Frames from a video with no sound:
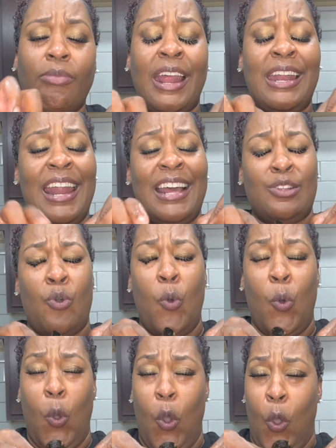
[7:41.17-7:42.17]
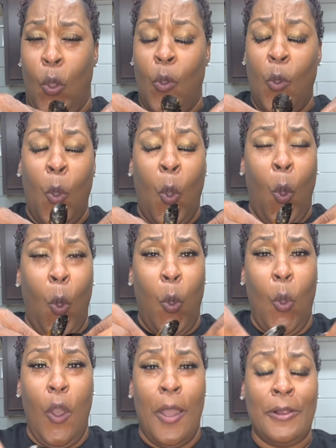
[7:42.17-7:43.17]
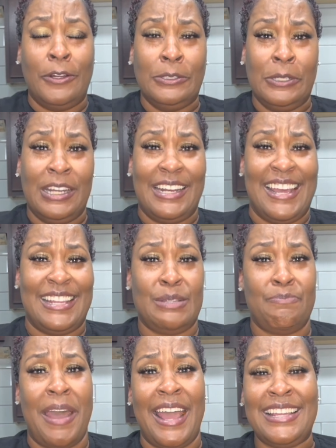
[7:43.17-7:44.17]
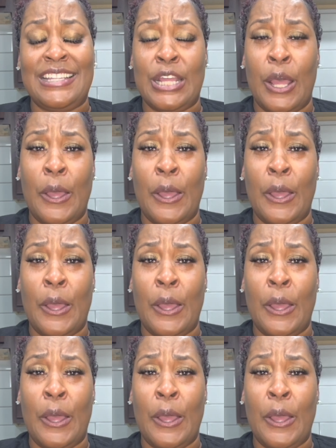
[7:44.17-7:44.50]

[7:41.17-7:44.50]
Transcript: Not, whew, that spice.